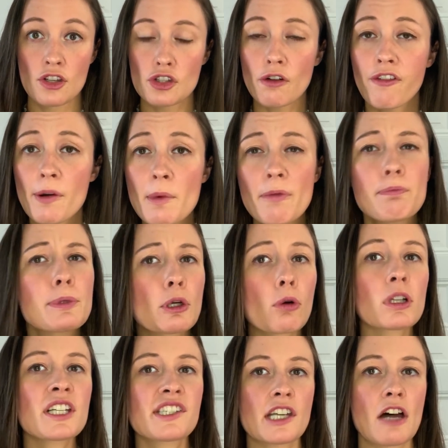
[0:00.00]
So, from a
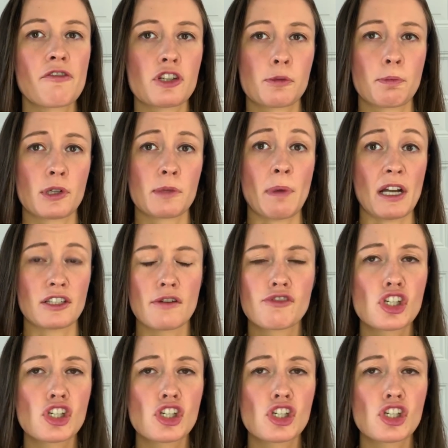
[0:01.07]
purely selfish perspective,